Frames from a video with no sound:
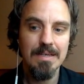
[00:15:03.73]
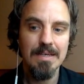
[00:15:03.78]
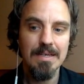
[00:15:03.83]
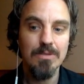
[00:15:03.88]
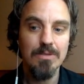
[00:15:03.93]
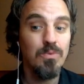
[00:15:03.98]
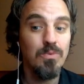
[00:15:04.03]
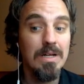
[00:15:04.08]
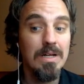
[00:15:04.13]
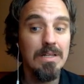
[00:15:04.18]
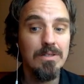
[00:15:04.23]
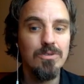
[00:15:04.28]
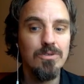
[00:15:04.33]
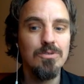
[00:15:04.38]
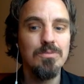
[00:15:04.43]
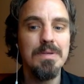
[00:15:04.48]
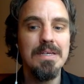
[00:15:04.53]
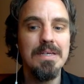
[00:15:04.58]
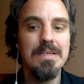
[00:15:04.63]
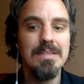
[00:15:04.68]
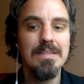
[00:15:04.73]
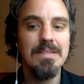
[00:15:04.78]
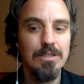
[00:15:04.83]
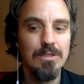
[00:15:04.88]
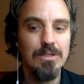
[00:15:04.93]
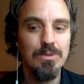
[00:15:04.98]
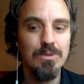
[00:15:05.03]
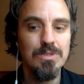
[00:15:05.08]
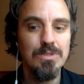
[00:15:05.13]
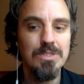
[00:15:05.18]
It well could be that
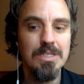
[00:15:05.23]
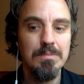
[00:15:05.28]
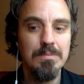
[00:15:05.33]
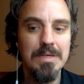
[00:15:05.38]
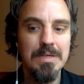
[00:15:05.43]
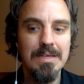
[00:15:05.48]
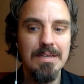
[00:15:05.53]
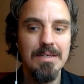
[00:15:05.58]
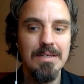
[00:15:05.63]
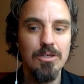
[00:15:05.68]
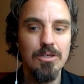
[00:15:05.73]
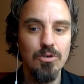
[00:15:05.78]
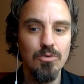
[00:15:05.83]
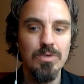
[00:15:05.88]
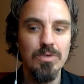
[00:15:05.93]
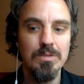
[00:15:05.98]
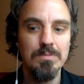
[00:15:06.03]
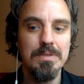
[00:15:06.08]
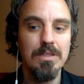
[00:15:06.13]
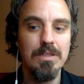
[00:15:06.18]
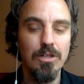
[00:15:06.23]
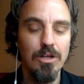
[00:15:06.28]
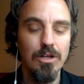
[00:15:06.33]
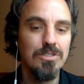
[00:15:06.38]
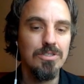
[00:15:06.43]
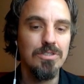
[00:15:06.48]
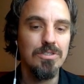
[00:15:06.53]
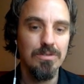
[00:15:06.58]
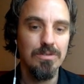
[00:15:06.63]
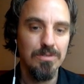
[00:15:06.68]
losing me, you would be
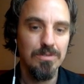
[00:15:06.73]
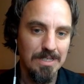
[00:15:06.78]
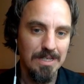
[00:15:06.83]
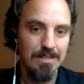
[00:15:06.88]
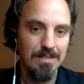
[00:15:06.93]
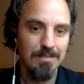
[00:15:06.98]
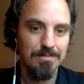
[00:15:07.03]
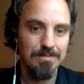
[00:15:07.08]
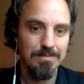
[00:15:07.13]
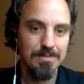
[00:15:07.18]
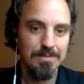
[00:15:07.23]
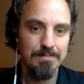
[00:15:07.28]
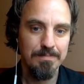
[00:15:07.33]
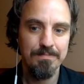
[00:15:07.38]
lost yourself.